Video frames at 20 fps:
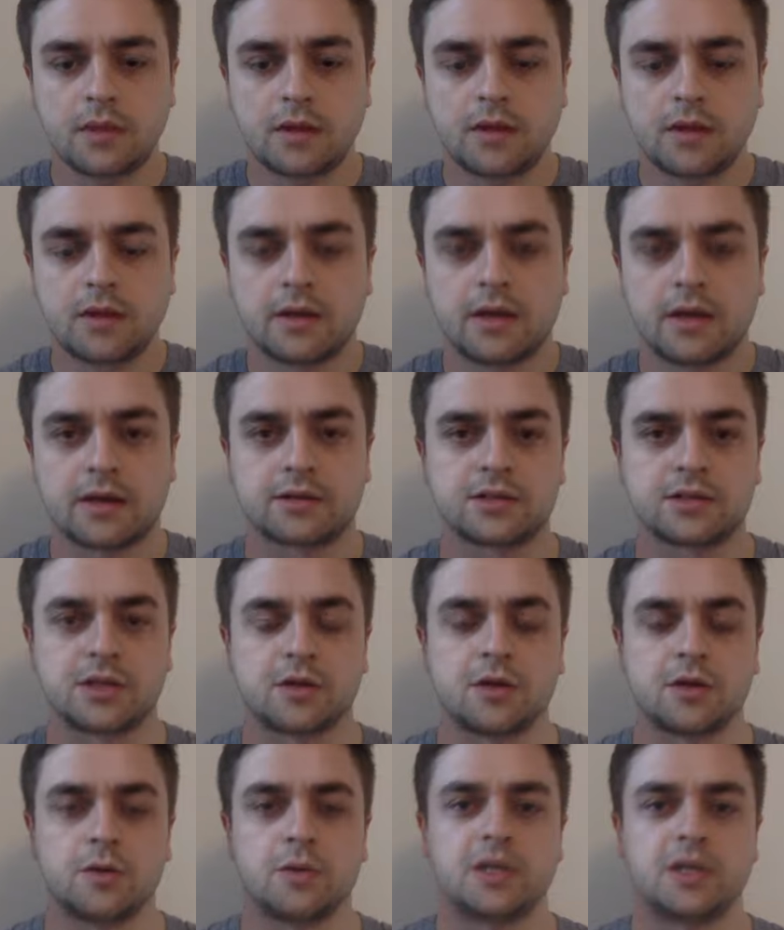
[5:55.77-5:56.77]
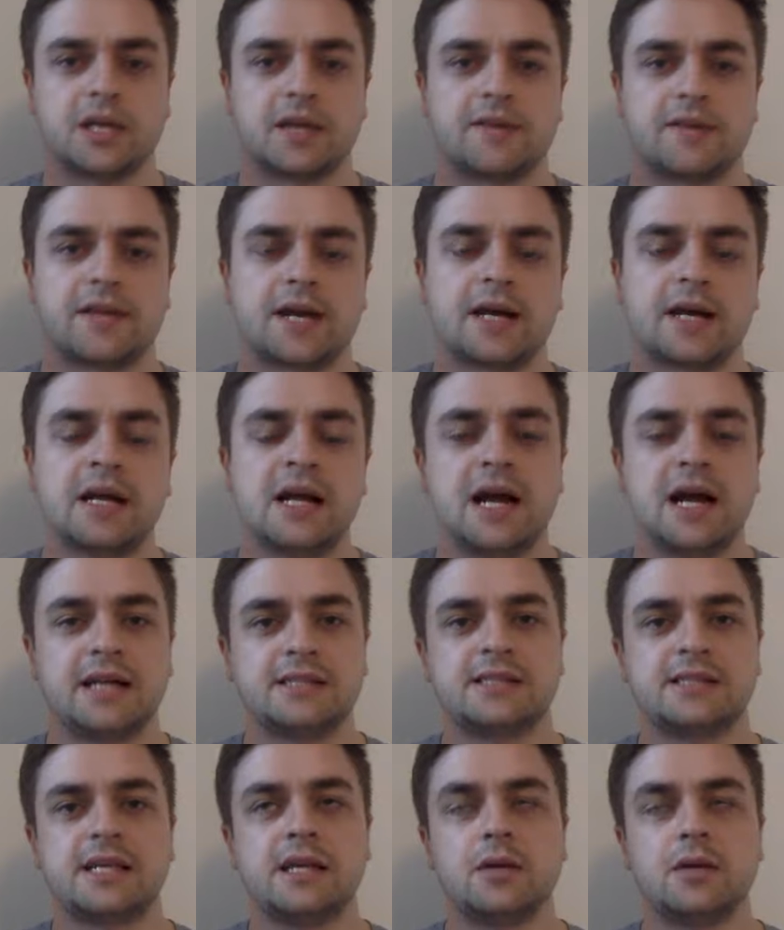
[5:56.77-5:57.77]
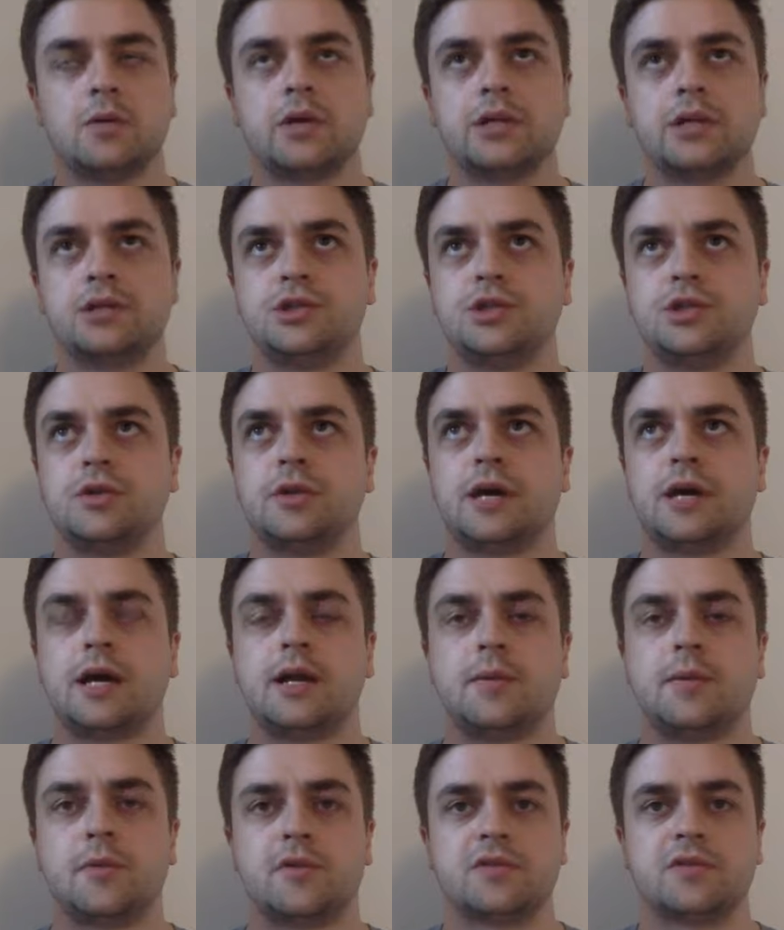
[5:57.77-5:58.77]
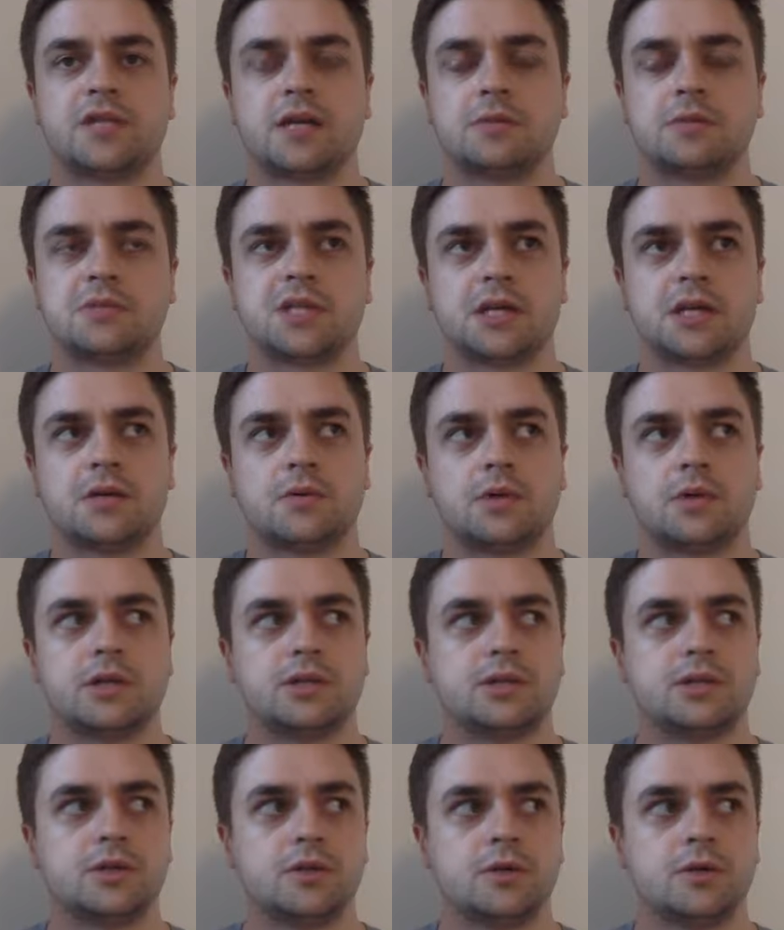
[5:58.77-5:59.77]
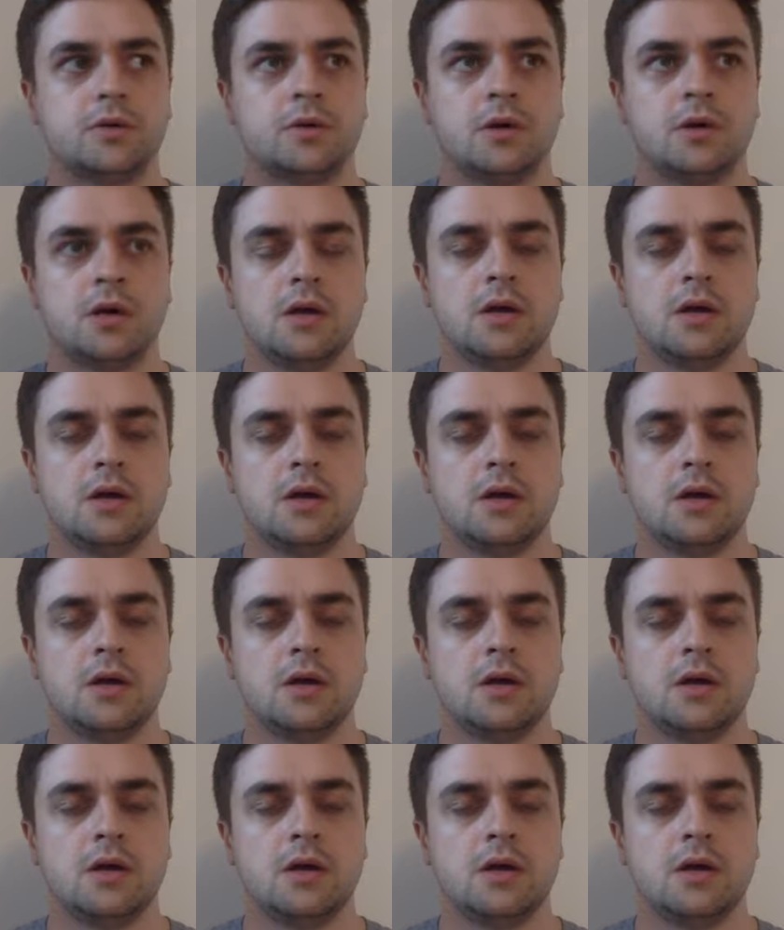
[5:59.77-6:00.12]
Yeah, so you would get that. And say you wanted to do that a number of times. Say you wanted to